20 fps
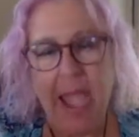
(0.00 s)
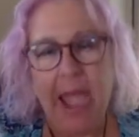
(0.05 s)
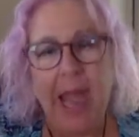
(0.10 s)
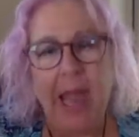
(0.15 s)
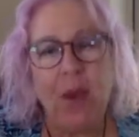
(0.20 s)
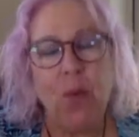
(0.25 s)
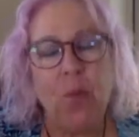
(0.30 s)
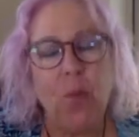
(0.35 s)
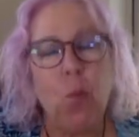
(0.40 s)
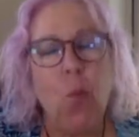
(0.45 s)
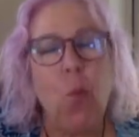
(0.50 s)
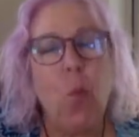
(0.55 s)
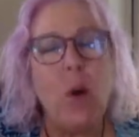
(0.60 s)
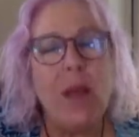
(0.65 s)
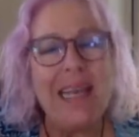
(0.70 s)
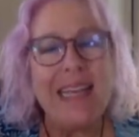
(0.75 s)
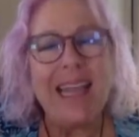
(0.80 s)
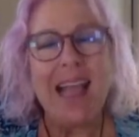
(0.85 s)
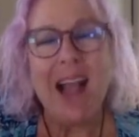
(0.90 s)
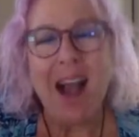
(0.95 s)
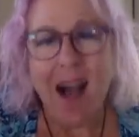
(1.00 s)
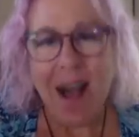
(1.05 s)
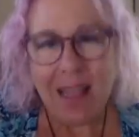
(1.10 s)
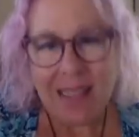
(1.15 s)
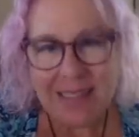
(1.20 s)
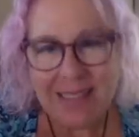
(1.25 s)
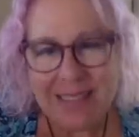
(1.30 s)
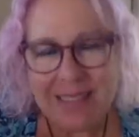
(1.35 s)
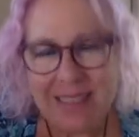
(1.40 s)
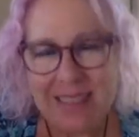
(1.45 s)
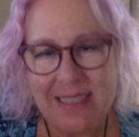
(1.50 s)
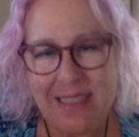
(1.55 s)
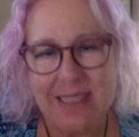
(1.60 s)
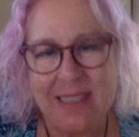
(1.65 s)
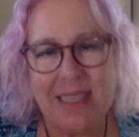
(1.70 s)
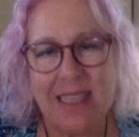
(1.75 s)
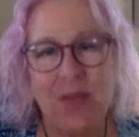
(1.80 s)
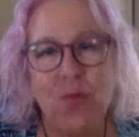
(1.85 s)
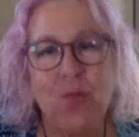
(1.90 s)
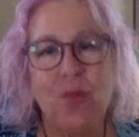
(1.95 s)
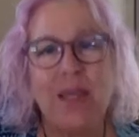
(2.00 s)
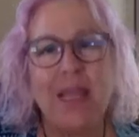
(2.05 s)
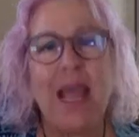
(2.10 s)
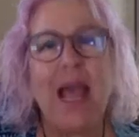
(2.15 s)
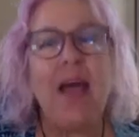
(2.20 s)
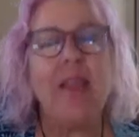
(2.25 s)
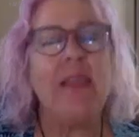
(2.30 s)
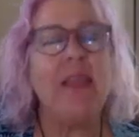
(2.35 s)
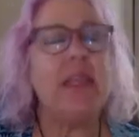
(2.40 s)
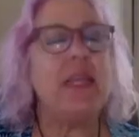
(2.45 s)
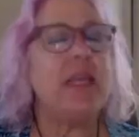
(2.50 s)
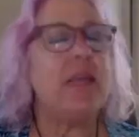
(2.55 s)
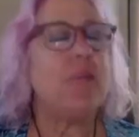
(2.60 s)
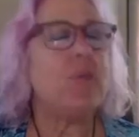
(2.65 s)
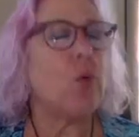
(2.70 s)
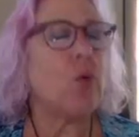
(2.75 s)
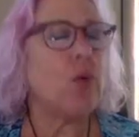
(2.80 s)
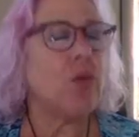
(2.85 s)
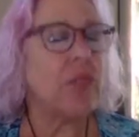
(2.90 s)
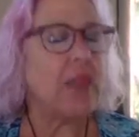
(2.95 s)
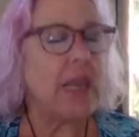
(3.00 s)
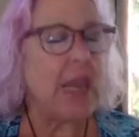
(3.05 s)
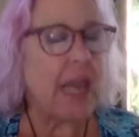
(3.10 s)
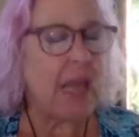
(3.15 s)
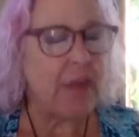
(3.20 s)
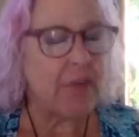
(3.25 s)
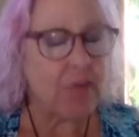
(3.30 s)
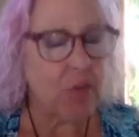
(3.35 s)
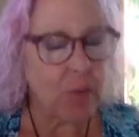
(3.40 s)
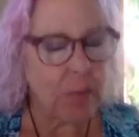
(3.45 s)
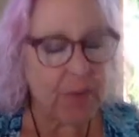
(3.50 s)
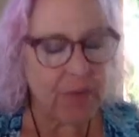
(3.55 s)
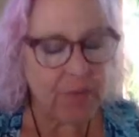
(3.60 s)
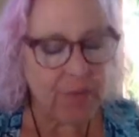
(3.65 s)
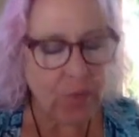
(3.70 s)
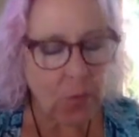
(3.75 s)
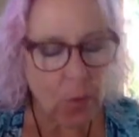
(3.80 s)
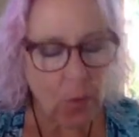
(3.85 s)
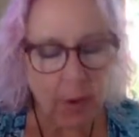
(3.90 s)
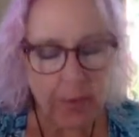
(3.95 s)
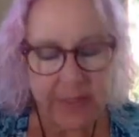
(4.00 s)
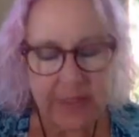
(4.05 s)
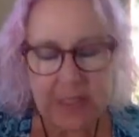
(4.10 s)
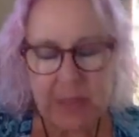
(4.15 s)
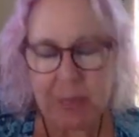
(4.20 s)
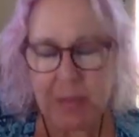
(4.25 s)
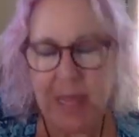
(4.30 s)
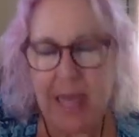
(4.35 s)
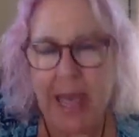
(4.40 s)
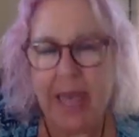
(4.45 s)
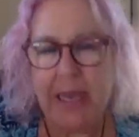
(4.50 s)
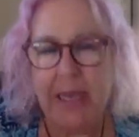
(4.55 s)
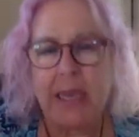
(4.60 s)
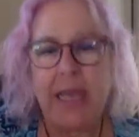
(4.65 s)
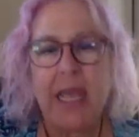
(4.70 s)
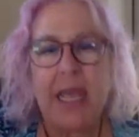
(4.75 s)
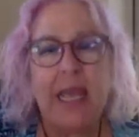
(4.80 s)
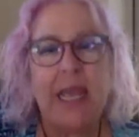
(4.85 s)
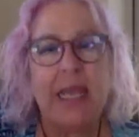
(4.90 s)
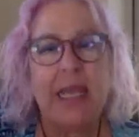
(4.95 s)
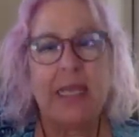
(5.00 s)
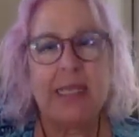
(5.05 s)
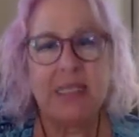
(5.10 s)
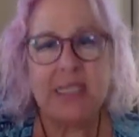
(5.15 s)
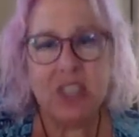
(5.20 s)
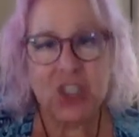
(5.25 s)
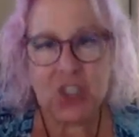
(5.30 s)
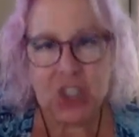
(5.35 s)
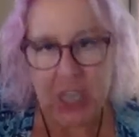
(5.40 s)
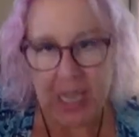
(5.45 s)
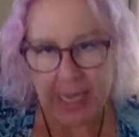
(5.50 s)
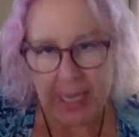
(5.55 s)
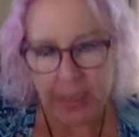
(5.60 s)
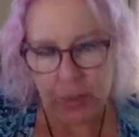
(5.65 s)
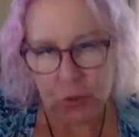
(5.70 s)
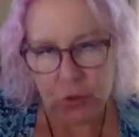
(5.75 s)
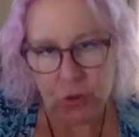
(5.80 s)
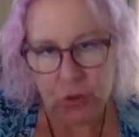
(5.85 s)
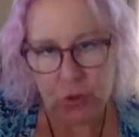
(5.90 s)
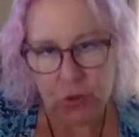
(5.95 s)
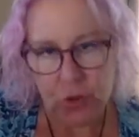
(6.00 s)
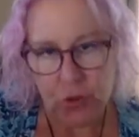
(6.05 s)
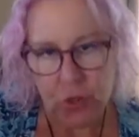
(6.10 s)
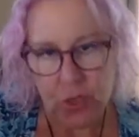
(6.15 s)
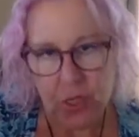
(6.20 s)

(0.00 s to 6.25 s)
And one constant in reality, more than ever before on this planet, is change.